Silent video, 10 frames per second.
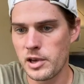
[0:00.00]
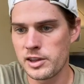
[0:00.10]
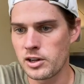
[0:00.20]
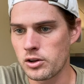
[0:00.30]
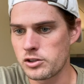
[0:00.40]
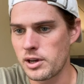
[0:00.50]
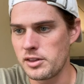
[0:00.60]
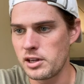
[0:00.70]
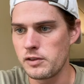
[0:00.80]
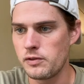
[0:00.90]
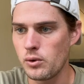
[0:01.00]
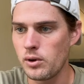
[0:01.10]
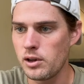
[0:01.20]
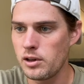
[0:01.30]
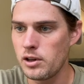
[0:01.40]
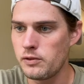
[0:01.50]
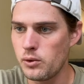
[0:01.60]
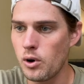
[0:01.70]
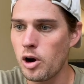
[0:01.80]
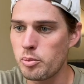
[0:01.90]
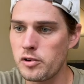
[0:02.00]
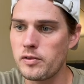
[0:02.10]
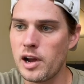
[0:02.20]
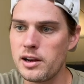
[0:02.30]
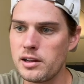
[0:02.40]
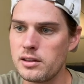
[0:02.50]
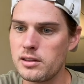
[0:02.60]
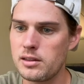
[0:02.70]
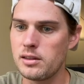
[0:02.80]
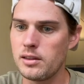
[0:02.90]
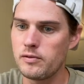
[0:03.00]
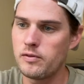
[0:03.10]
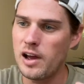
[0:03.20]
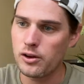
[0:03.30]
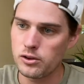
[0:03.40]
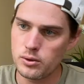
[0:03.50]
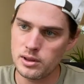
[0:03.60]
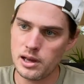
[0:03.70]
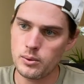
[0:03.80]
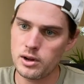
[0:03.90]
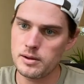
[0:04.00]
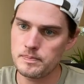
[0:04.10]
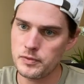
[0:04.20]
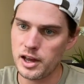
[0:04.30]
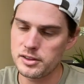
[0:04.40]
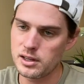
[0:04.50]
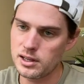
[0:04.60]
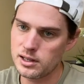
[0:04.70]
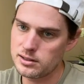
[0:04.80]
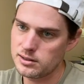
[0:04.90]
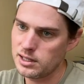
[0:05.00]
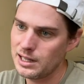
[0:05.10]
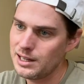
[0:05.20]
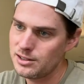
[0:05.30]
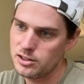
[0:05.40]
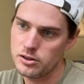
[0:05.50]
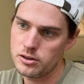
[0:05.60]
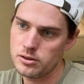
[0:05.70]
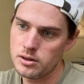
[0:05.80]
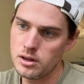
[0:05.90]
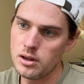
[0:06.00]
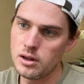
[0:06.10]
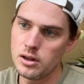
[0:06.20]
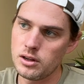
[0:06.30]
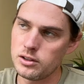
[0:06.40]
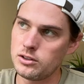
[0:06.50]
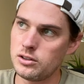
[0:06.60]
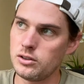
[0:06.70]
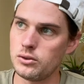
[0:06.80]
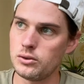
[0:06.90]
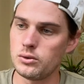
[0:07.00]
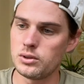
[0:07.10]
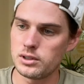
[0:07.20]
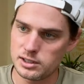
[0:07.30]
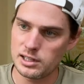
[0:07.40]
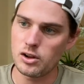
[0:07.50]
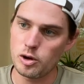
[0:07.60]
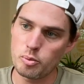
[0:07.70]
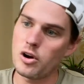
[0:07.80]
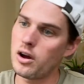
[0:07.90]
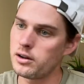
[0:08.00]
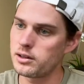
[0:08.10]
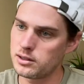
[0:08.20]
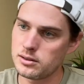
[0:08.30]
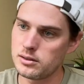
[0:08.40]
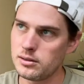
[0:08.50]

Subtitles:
and then also I think if you are providing value in that way, I think it's easier to sell a product.